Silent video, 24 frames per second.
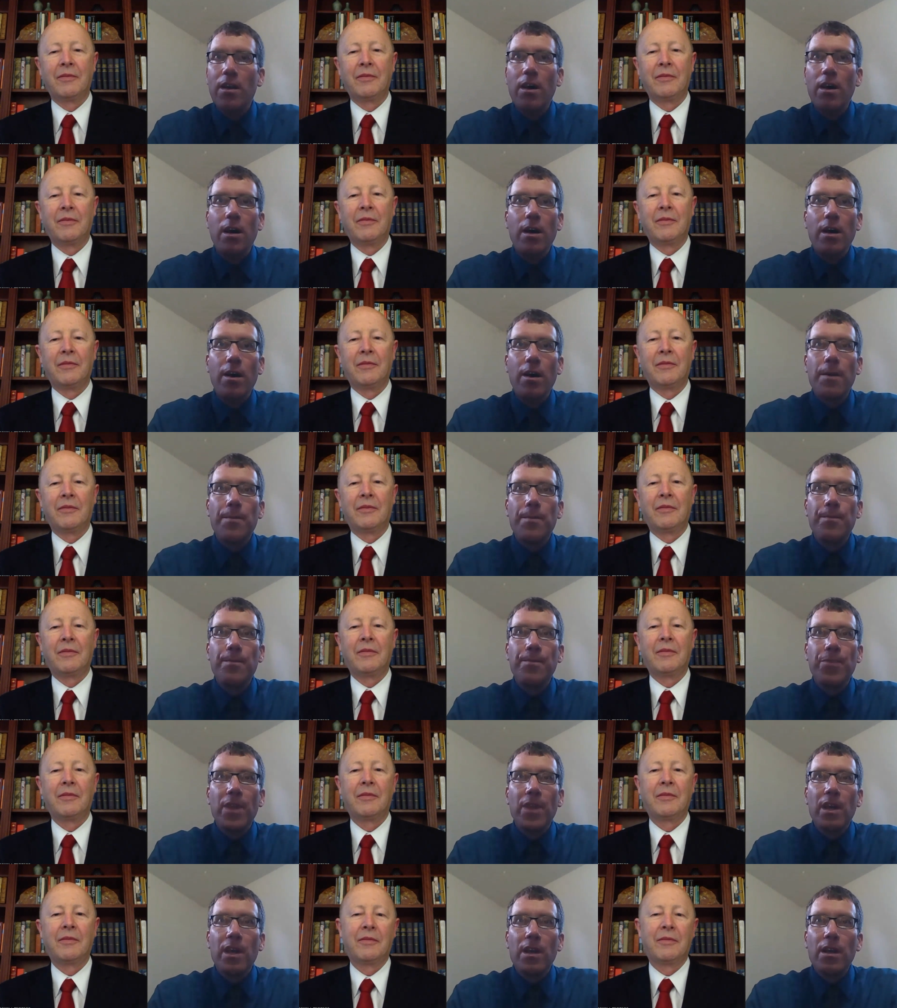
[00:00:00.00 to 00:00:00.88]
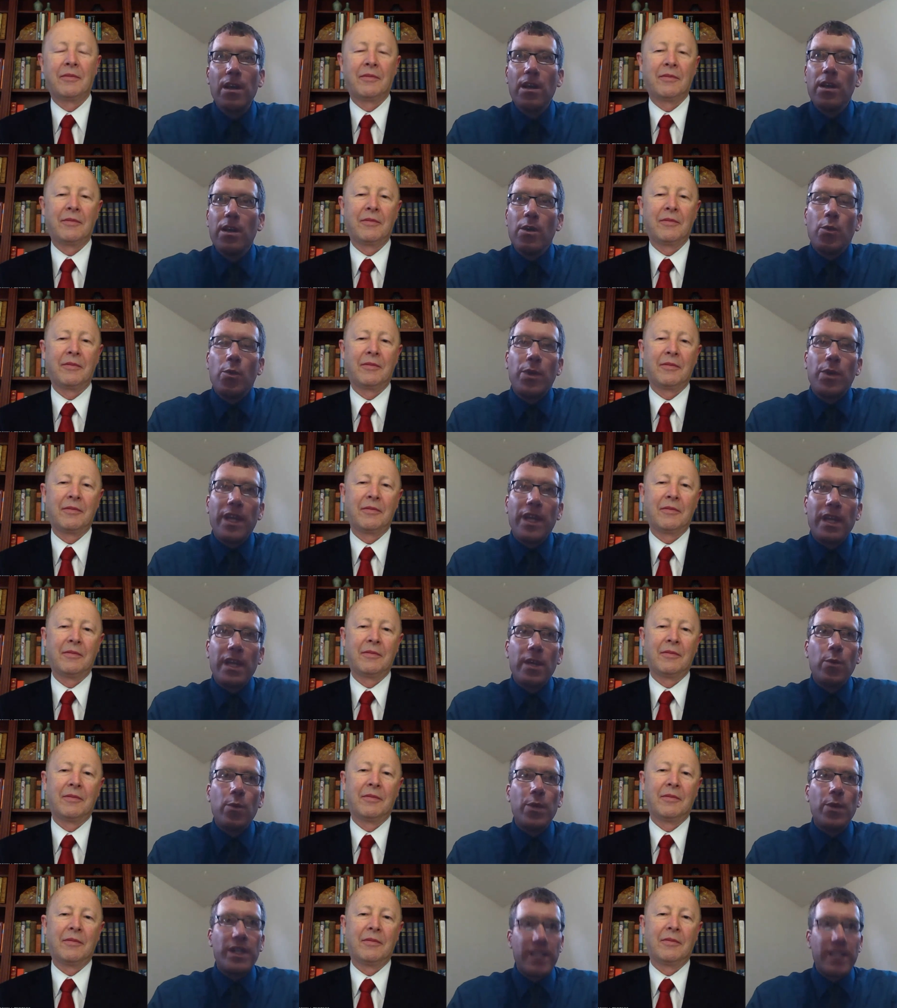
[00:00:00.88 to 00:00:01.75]
Speaker 1: Um,
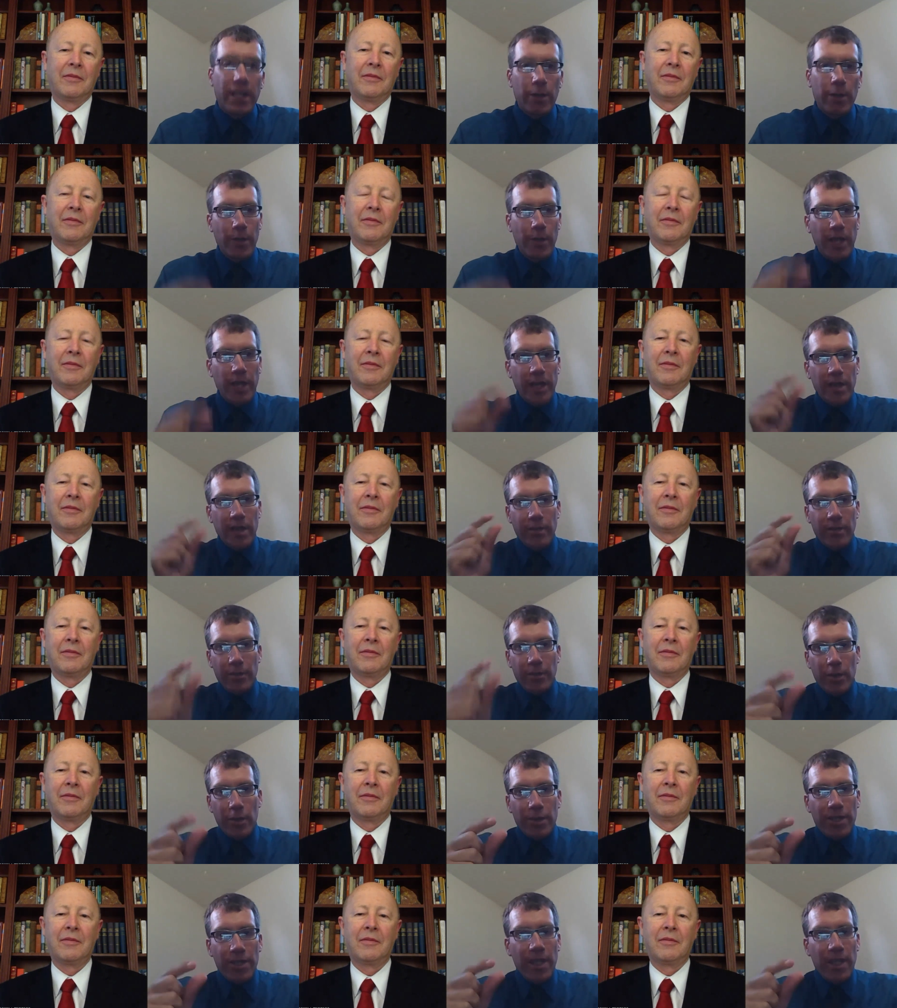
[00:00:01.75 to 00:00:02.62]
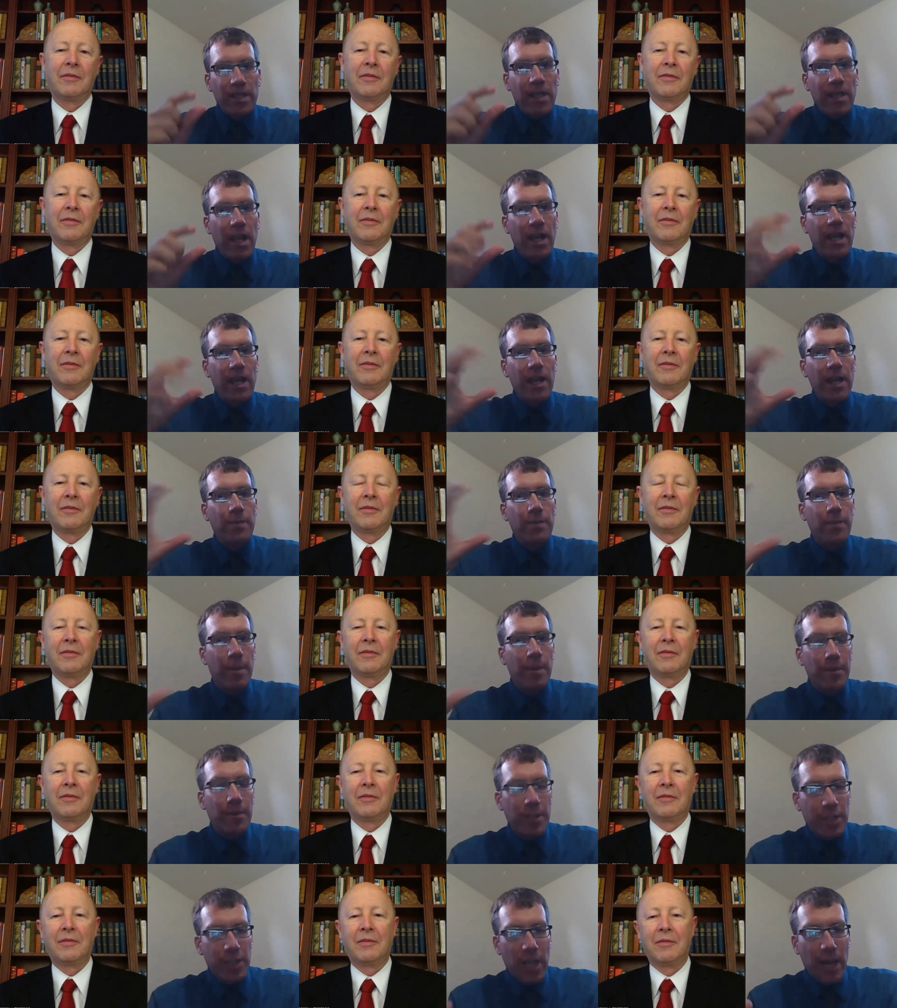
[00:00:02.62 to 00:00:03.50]
we we tend to read a verse at a time,
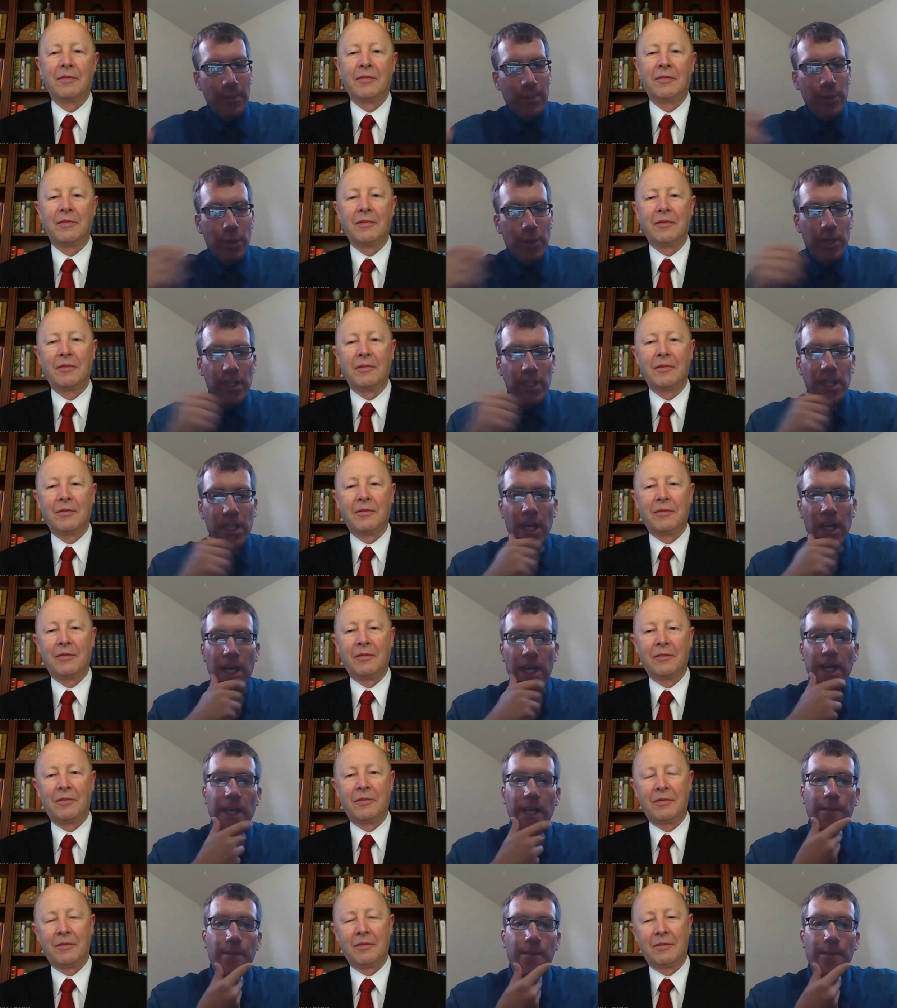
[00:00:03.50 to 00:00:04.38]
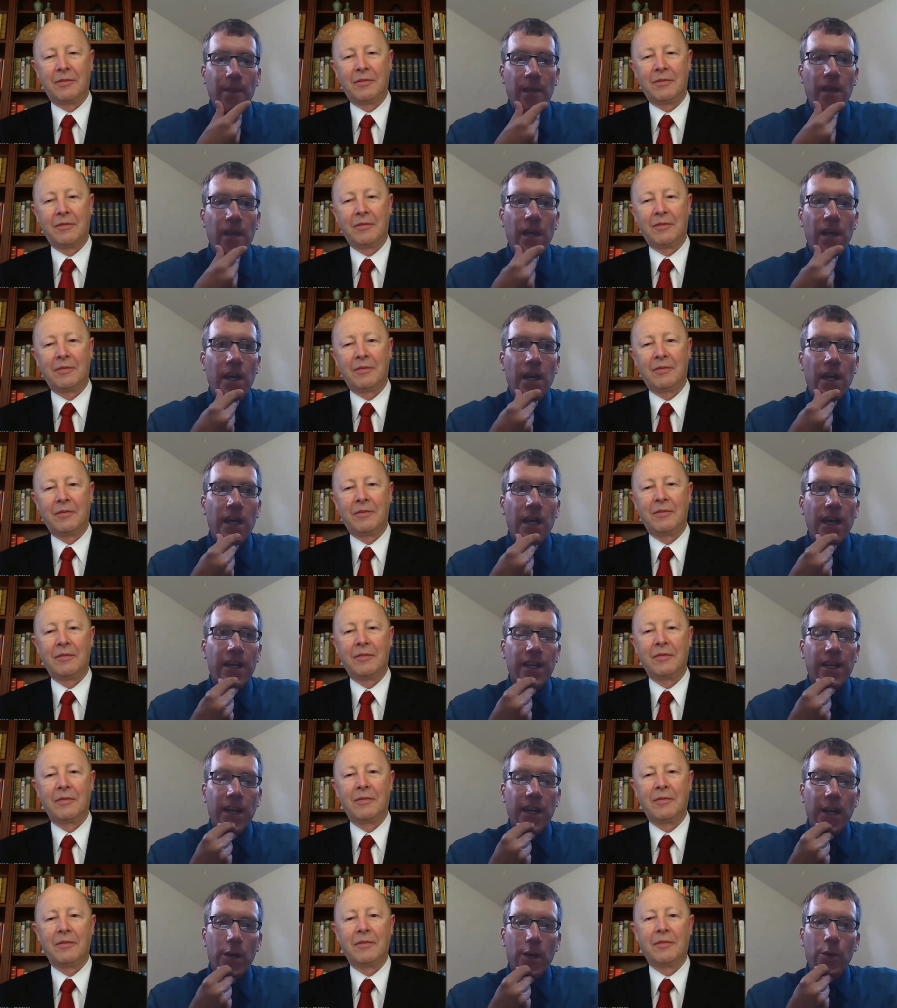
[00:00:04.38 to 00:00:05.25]
maybe a chapter at a time, uh,
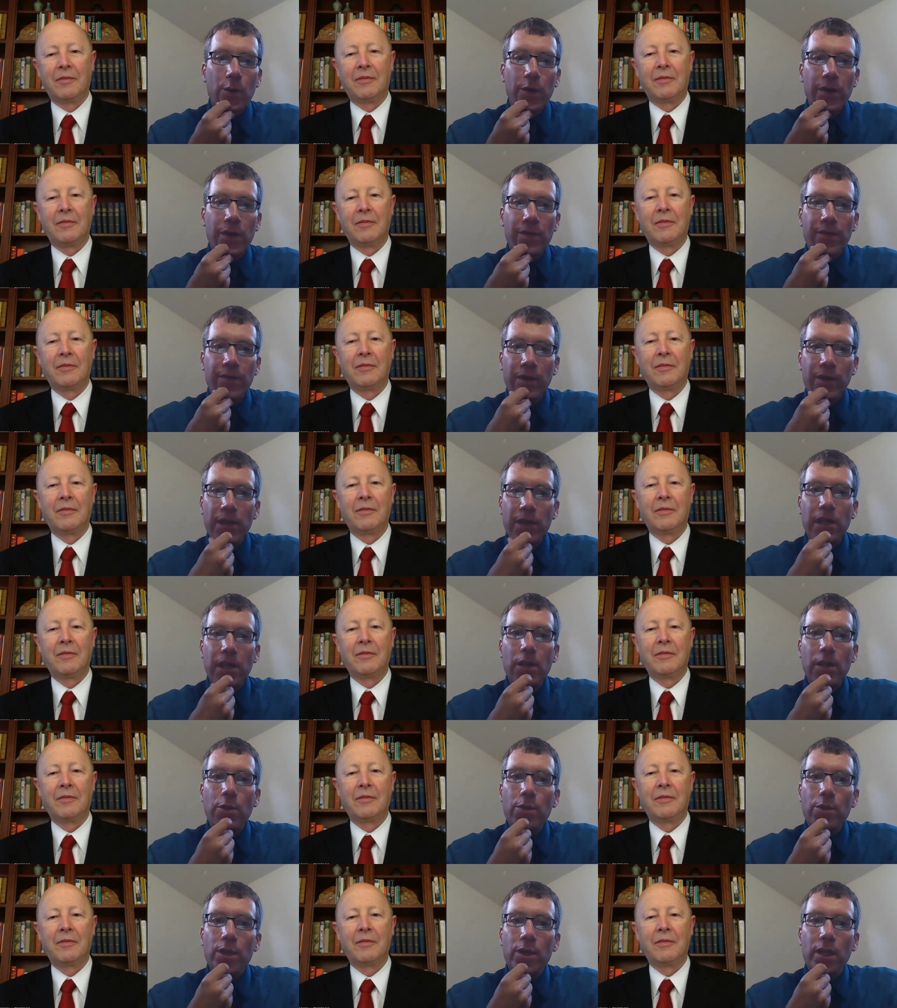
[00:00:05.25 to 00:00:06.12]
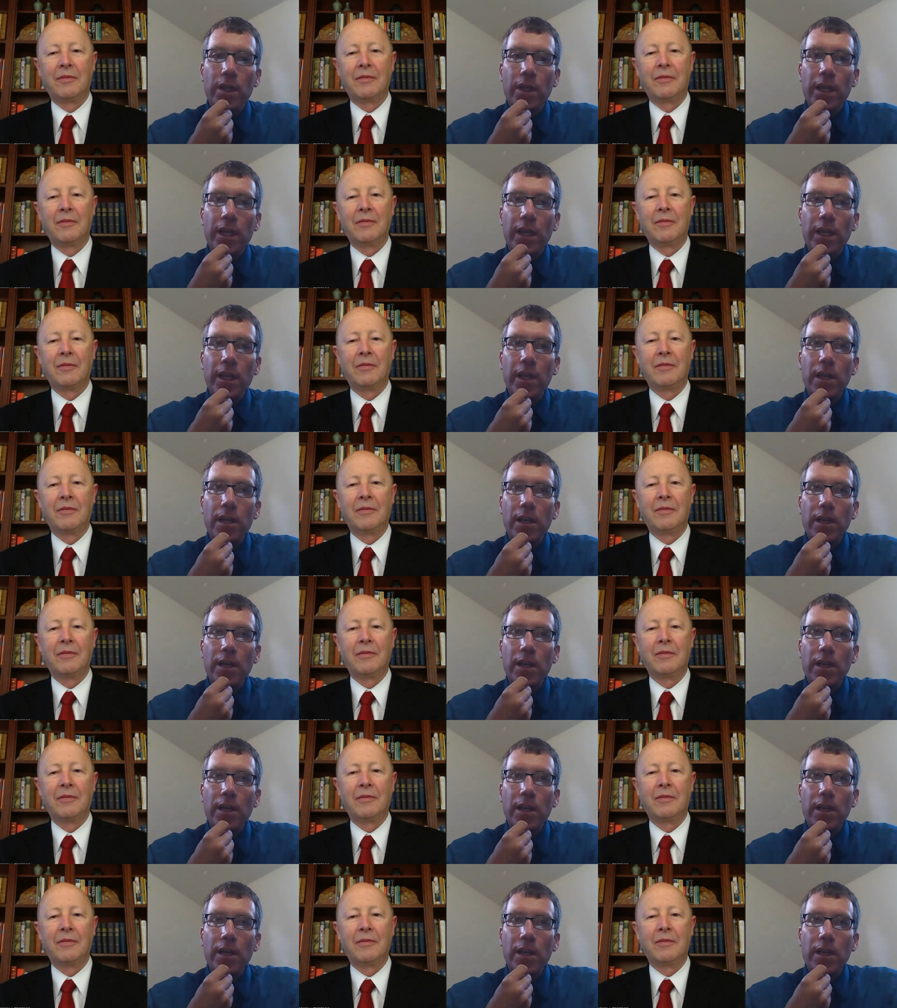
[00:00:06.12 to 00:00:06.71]
and narrow in very locally.